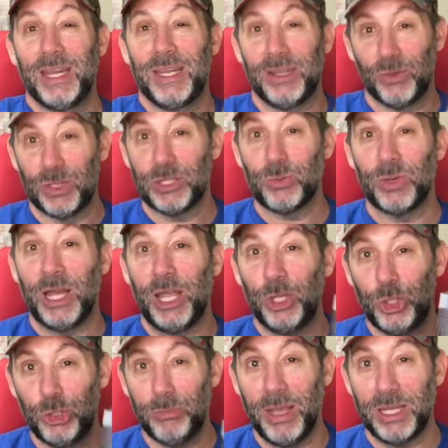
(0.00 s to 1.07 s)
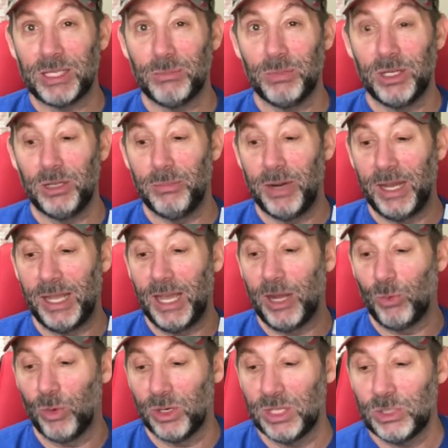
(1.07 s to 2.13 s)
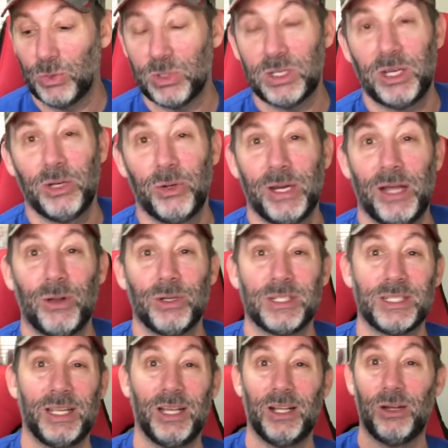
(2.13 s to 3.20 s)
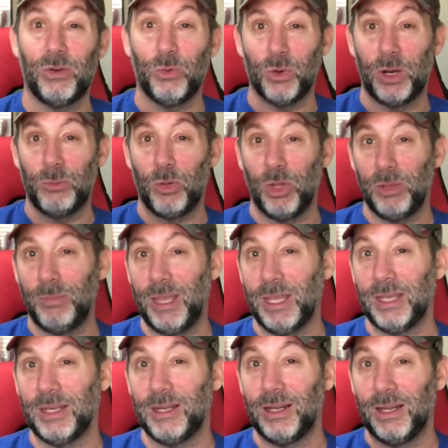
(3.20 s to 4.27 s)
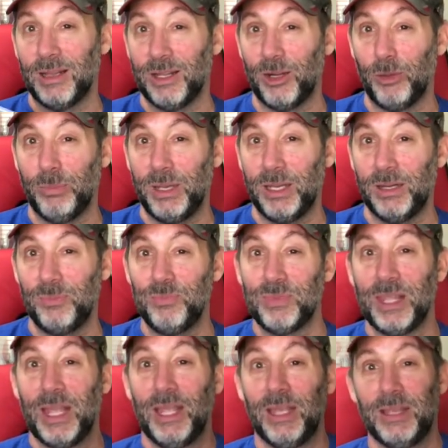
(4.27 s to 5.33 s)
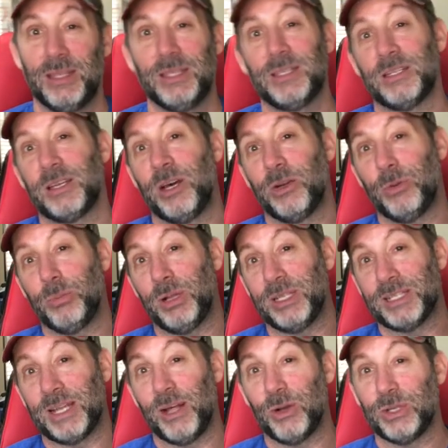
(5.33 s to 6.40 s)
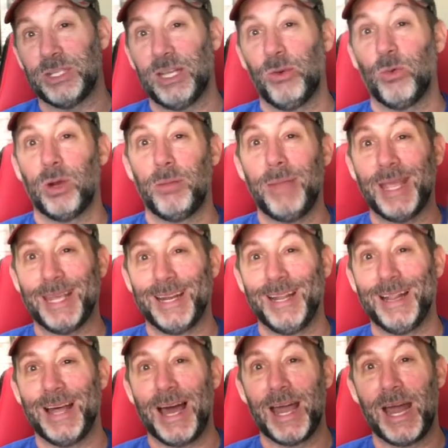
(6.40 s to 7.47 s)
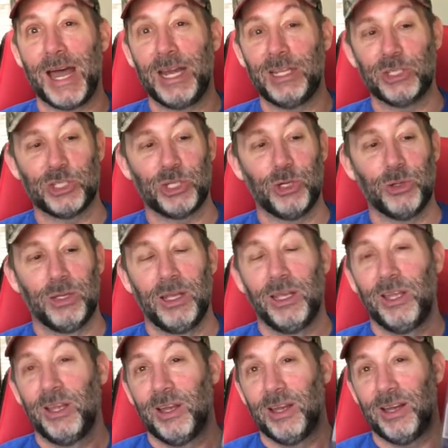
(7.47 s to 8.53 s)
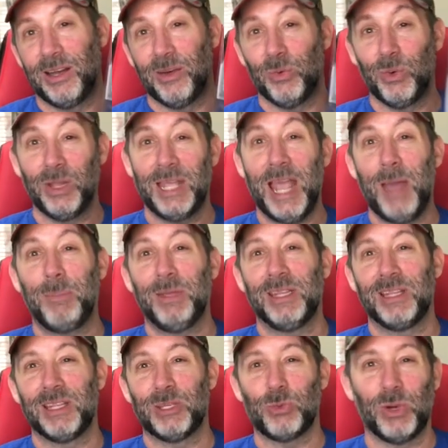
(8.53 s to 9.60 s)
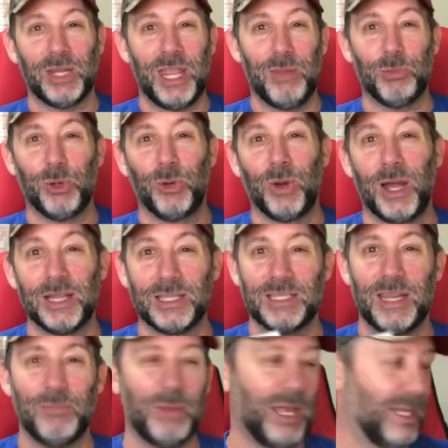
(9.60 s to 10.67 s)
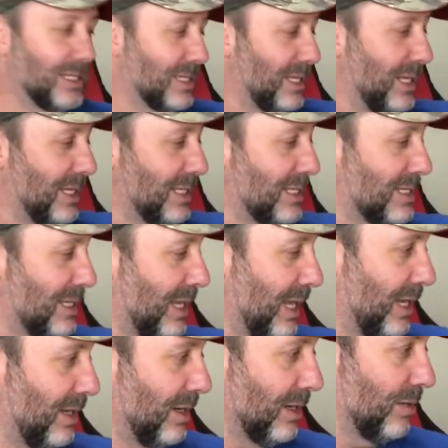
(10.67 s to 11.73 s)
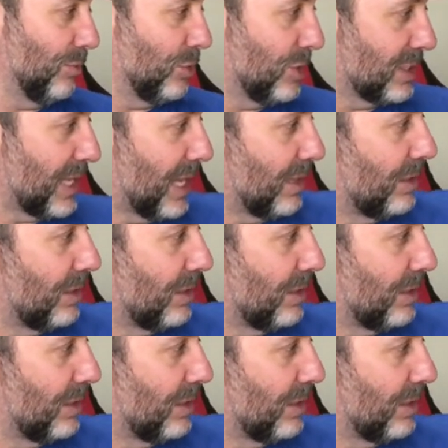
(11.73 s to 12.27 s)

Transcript: though this one I do make some good money on, where this was a $100 sale where I'm only making a little bit, this is a $100 plus dollar sale where I'm making a lot on it. So uh, really happy that this one came through on the same day as this. And look, just that little